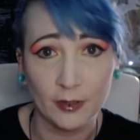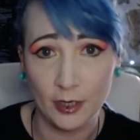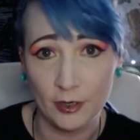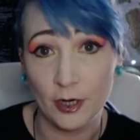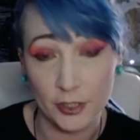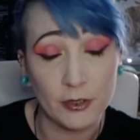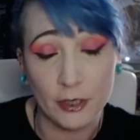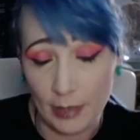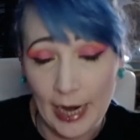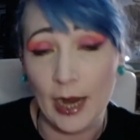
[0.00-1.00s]
I, I don't know
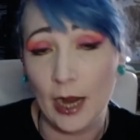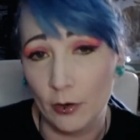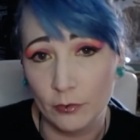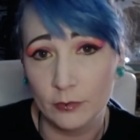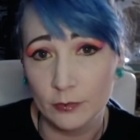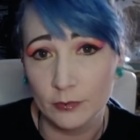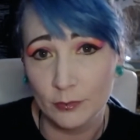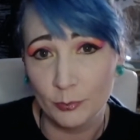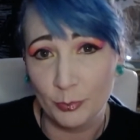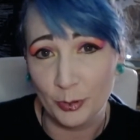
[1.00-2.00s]
how,
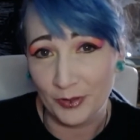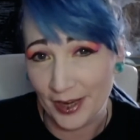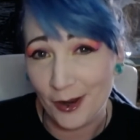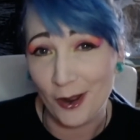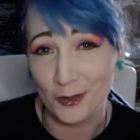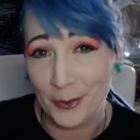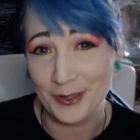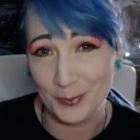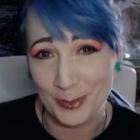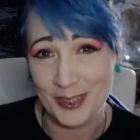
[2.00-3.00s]
but they are going
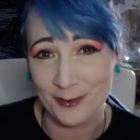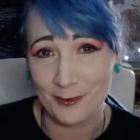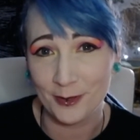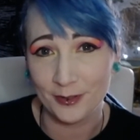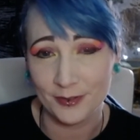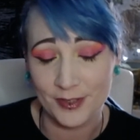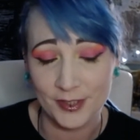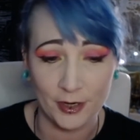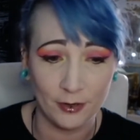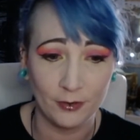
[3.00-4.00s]
to be different.
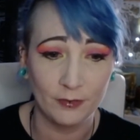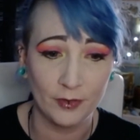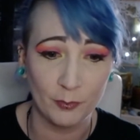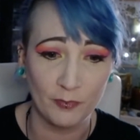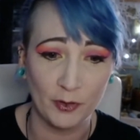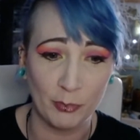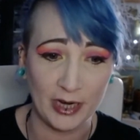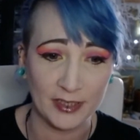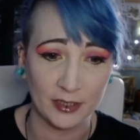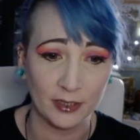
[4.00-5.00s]
So the, the
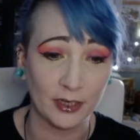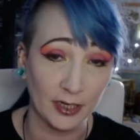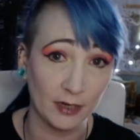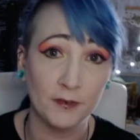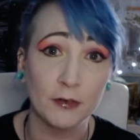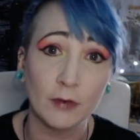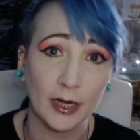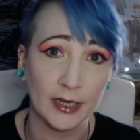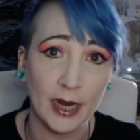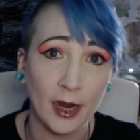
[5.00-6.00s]
best I can give you
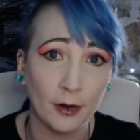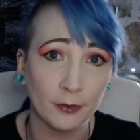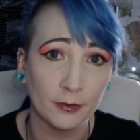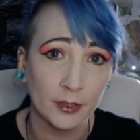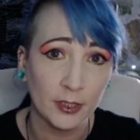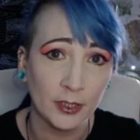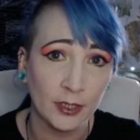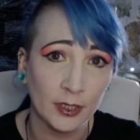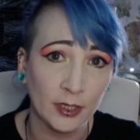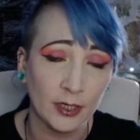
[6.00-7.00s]
right now
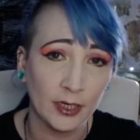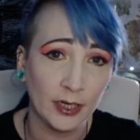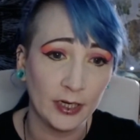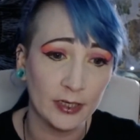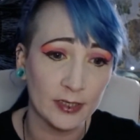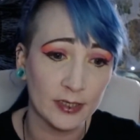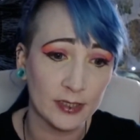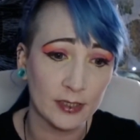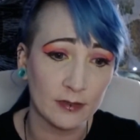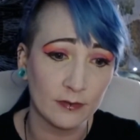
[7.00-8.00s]

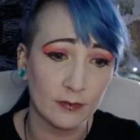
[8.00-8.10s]
is